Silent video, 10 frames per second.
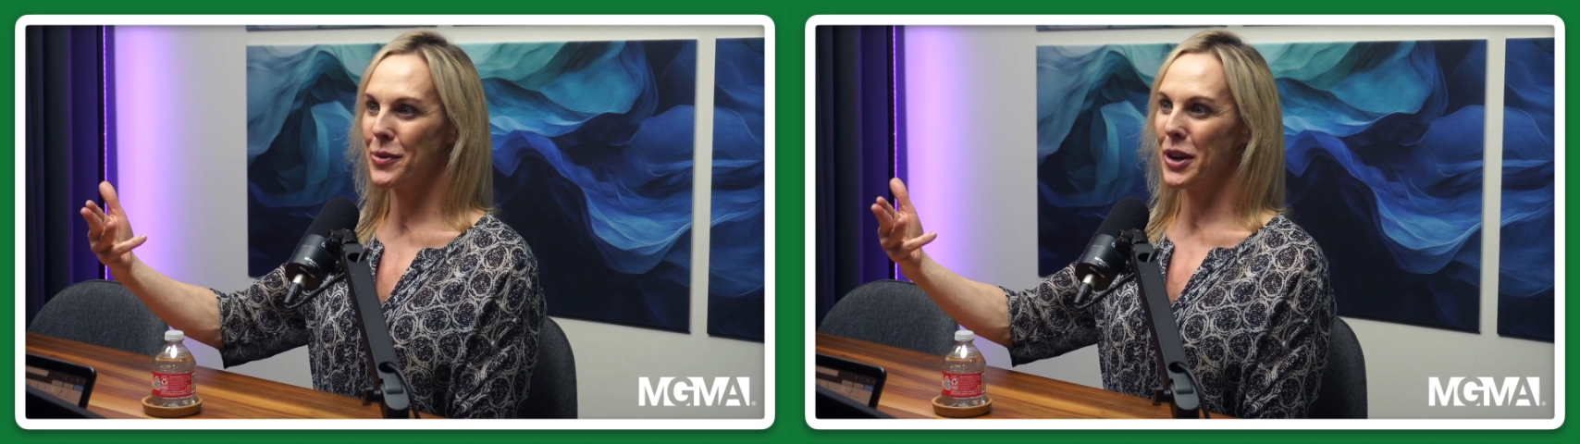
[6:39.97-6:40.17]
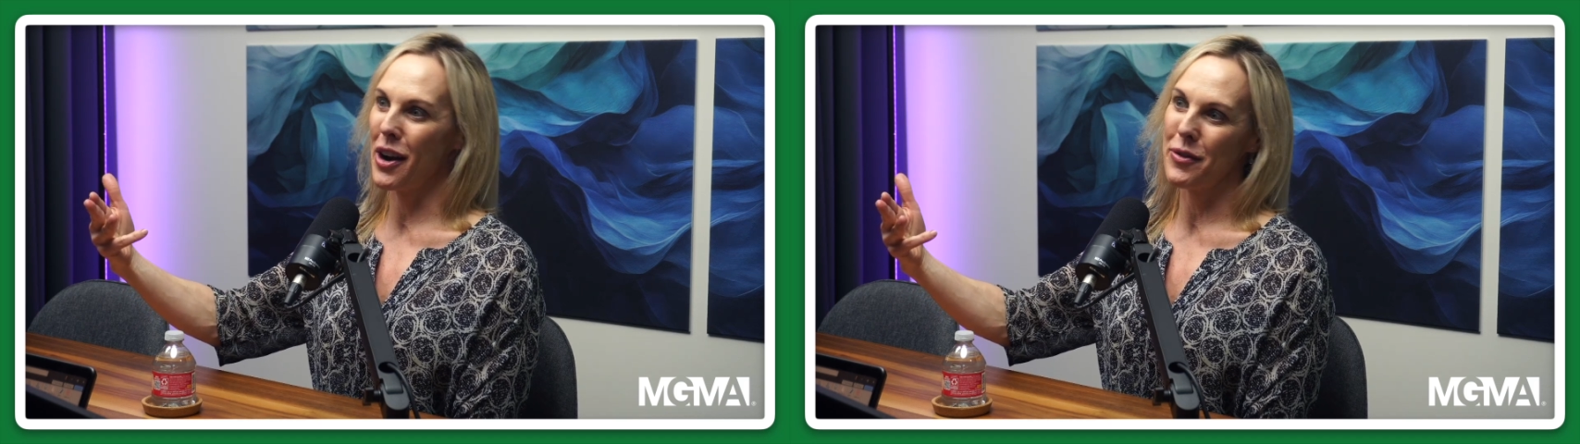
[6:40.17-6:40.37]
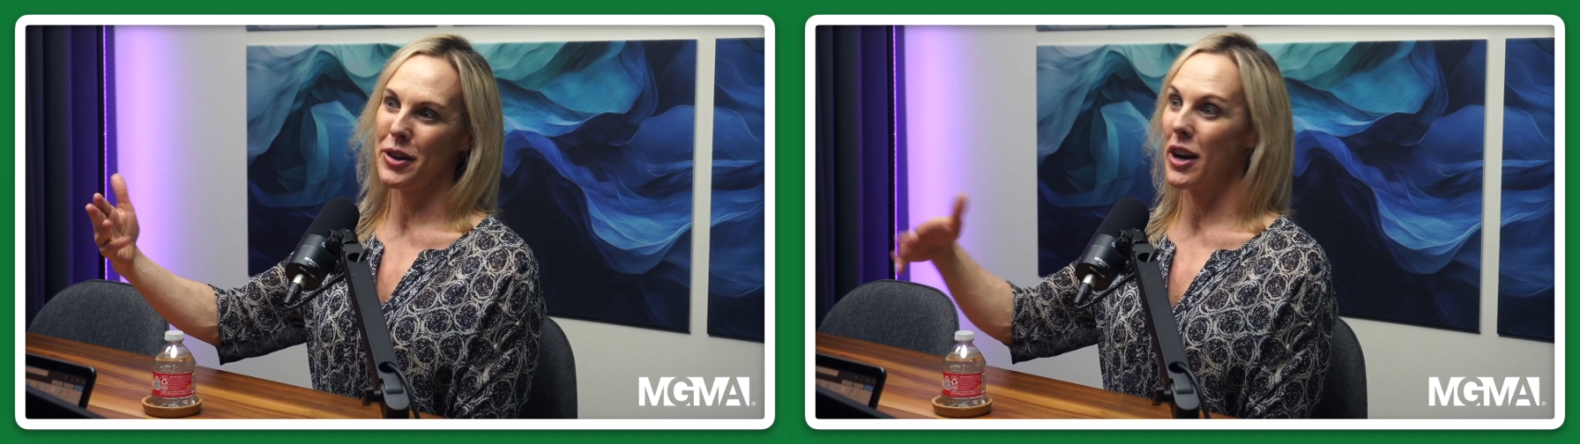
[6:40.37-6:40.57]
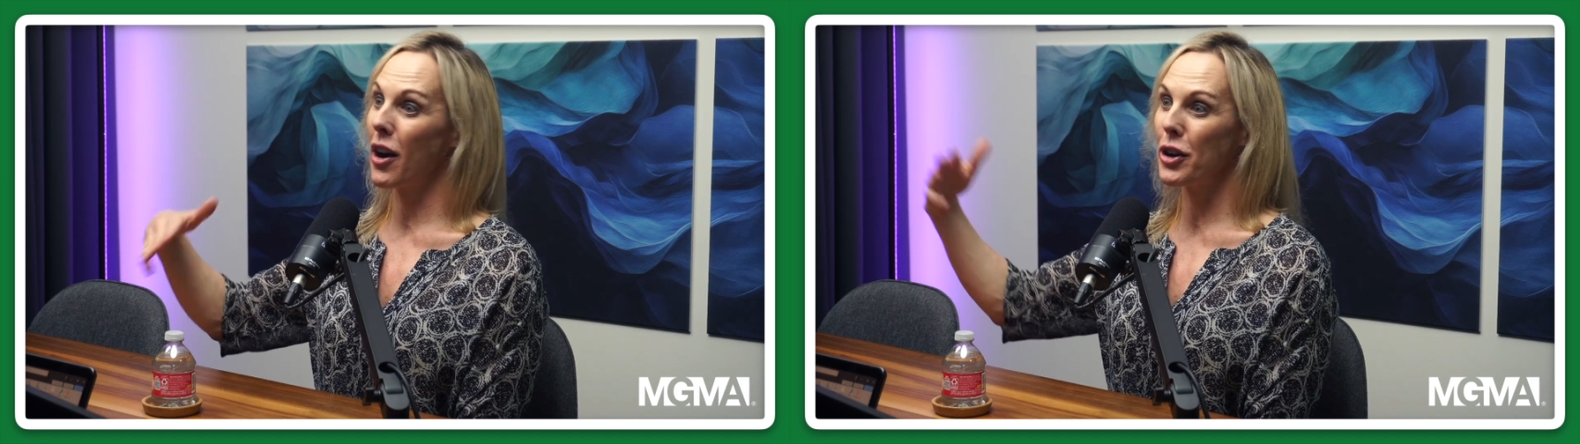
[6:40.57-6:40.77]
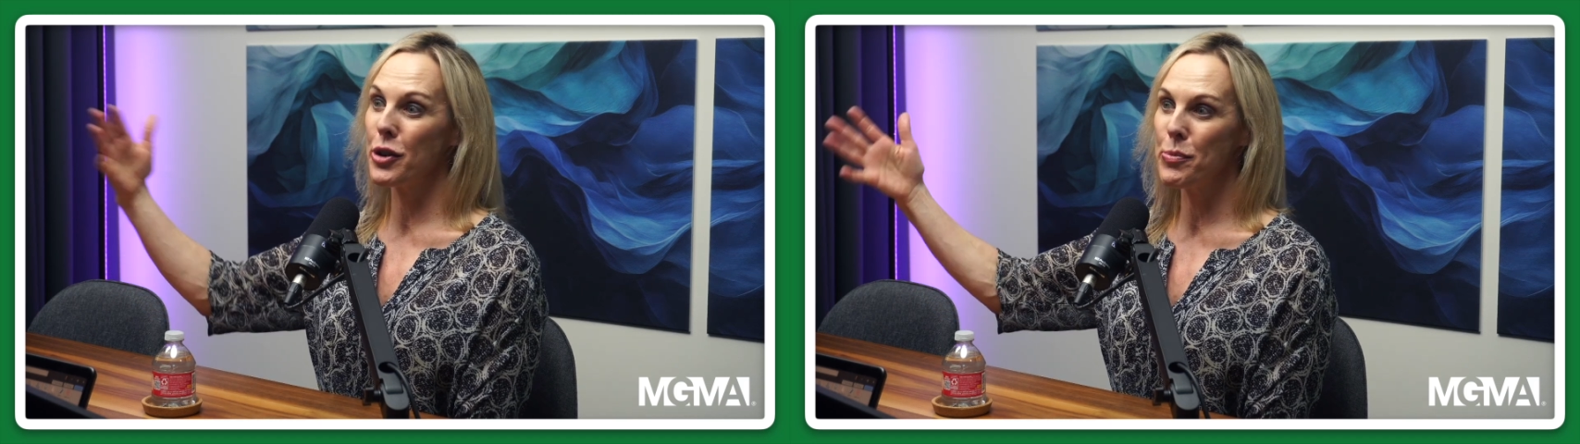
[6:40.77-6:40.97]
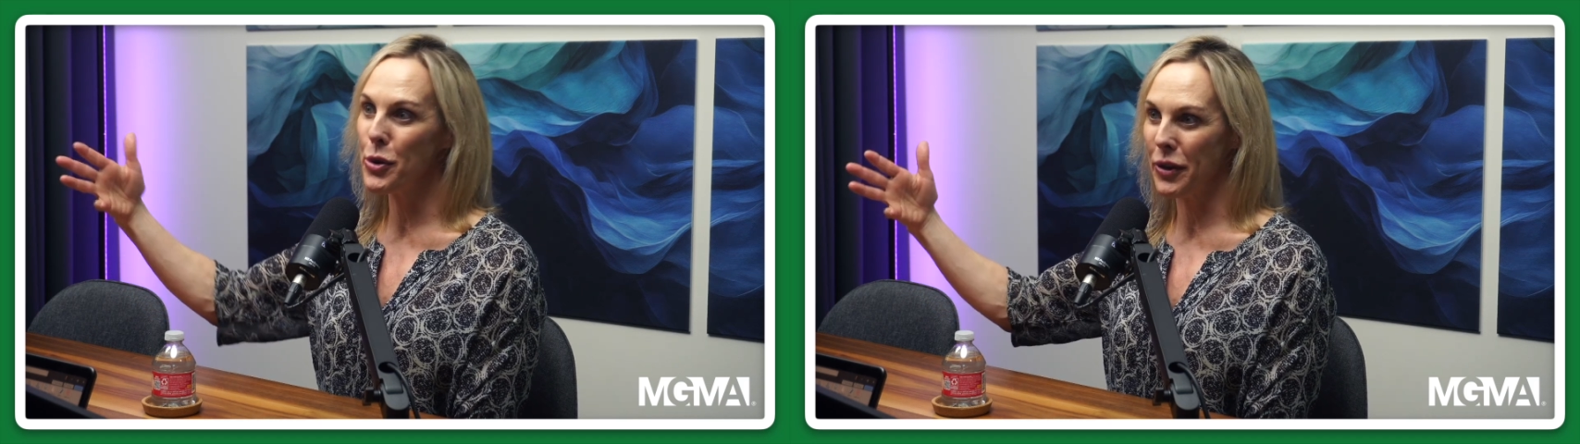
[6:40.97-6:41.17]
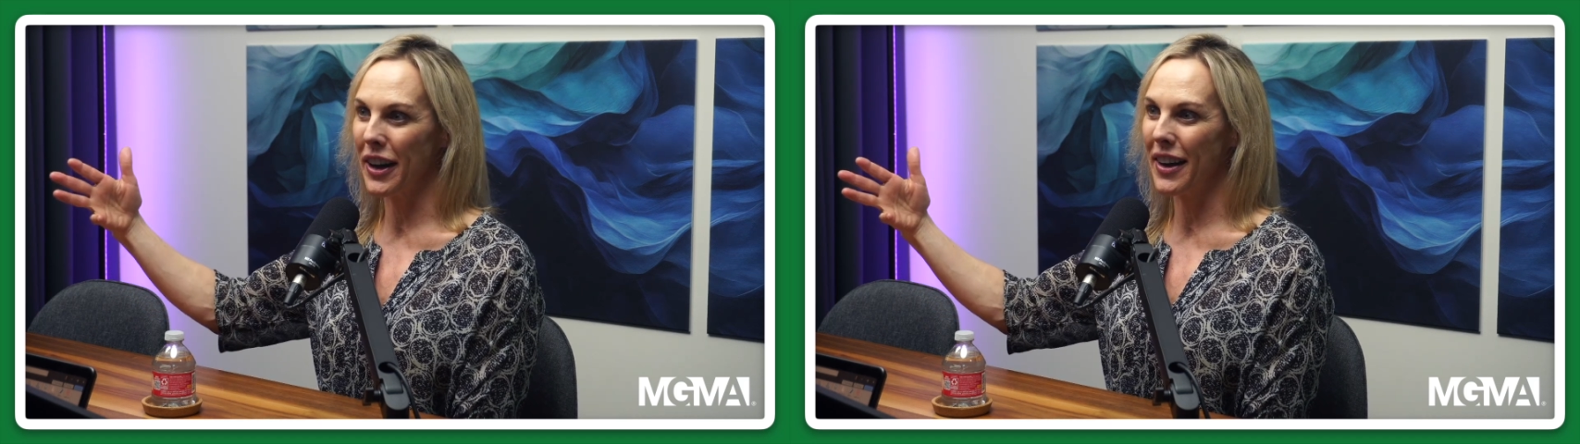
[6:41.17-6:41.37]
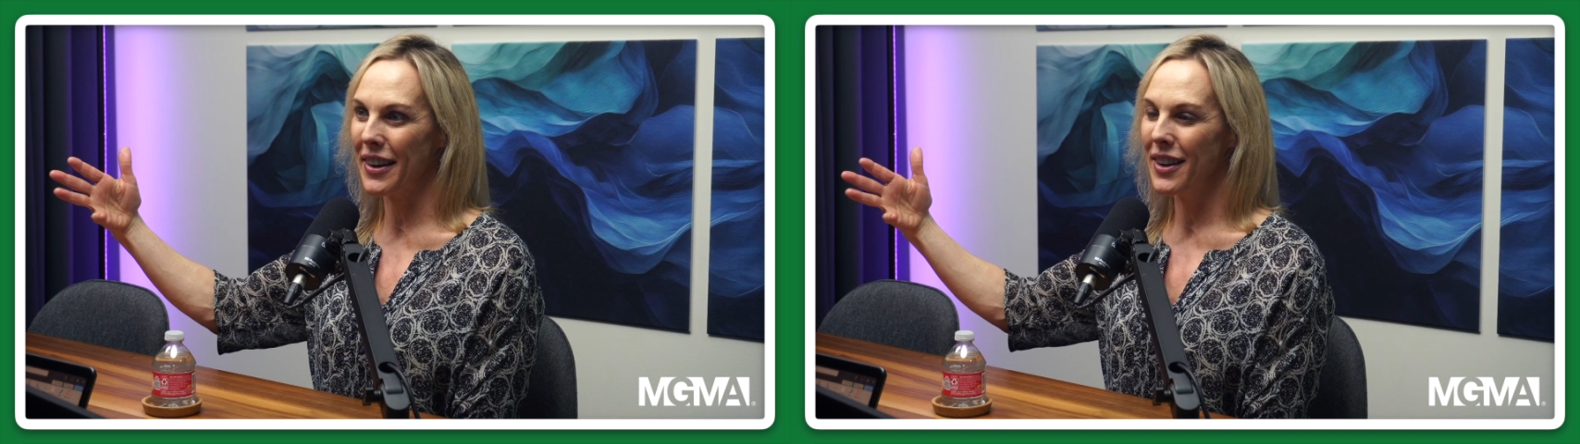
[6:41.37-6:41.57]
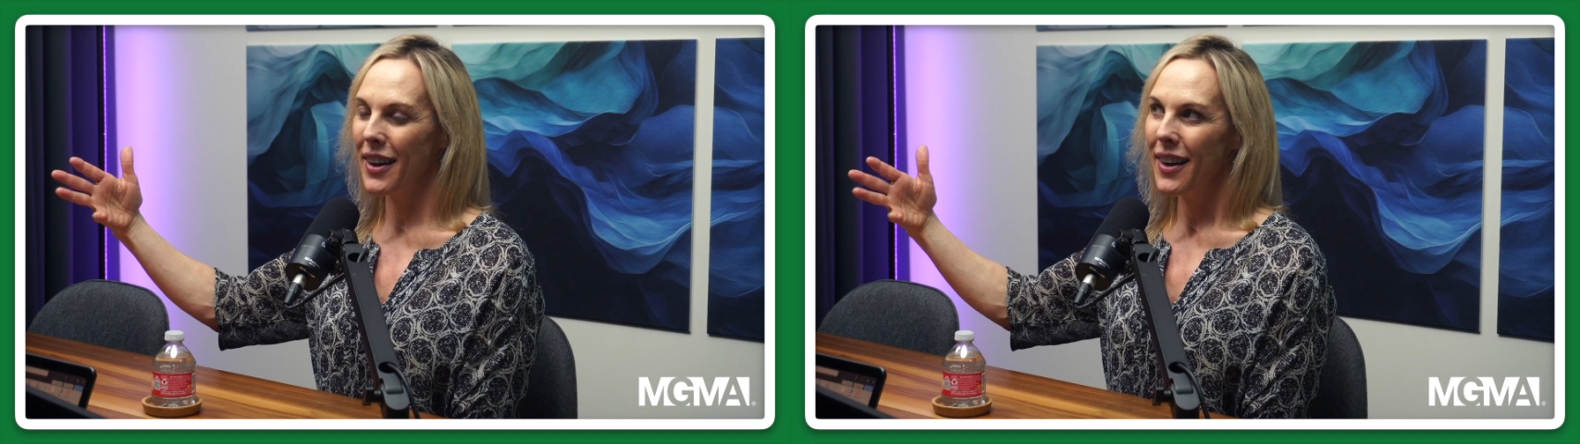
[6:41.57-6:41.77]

recovery? Are you moving it?